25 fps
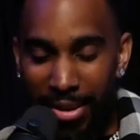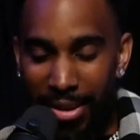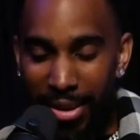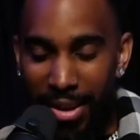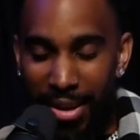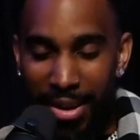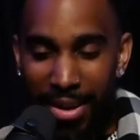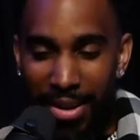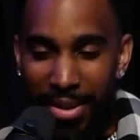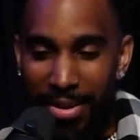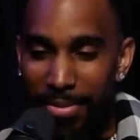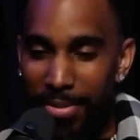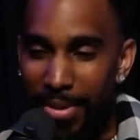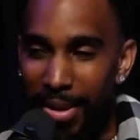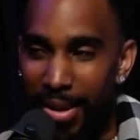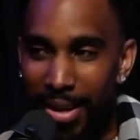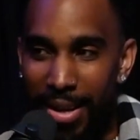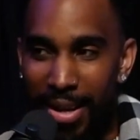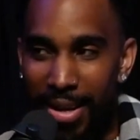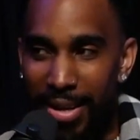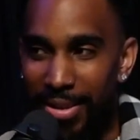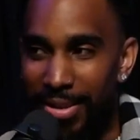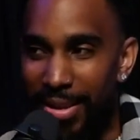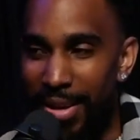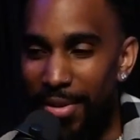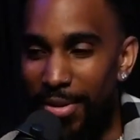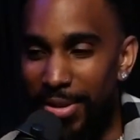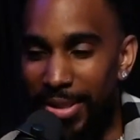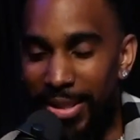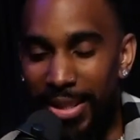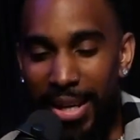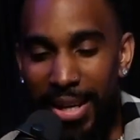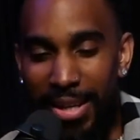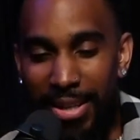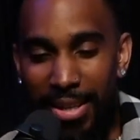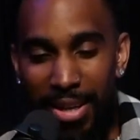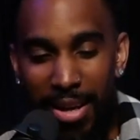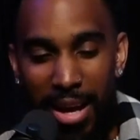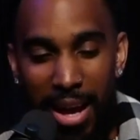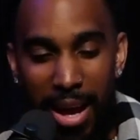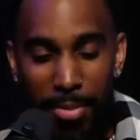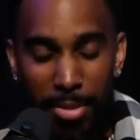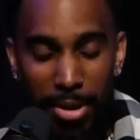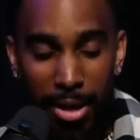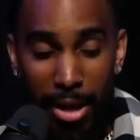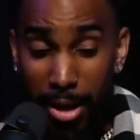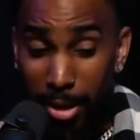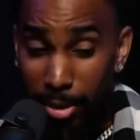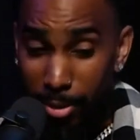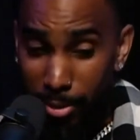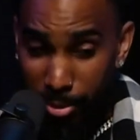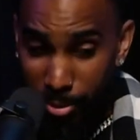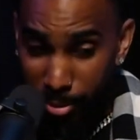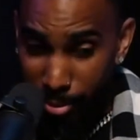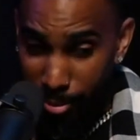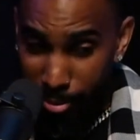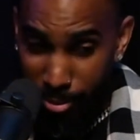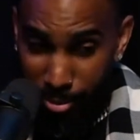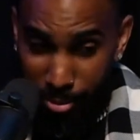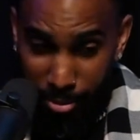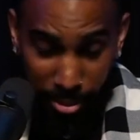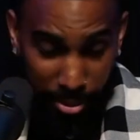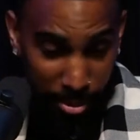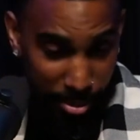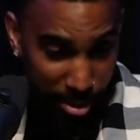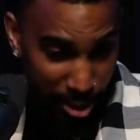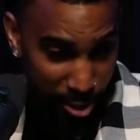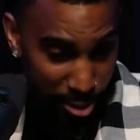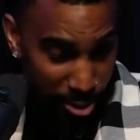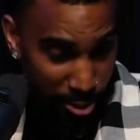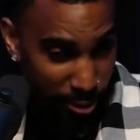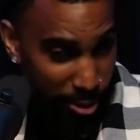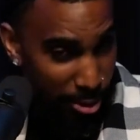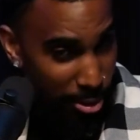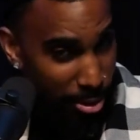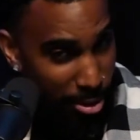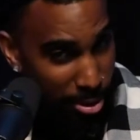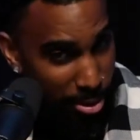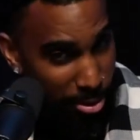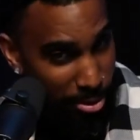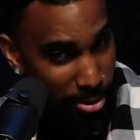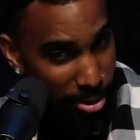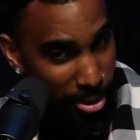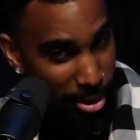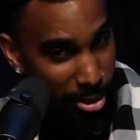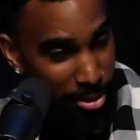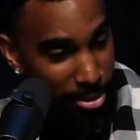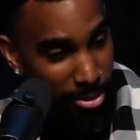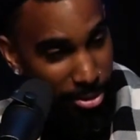Oh man, I ain't never saying that. I'd be like, somebody else on the call? Hello?